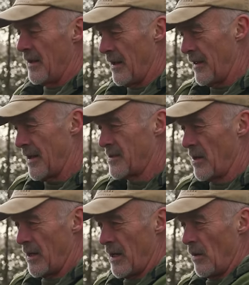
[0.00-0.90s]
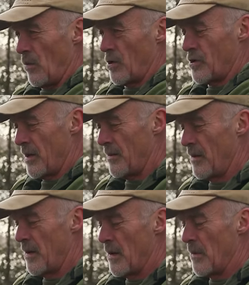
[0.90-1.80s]
Now that tiny little washer
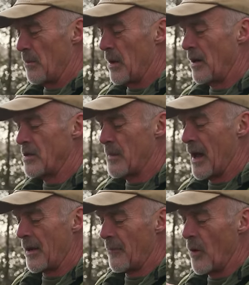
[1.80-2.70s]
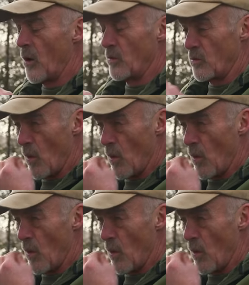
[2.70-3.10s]
plugs back. I always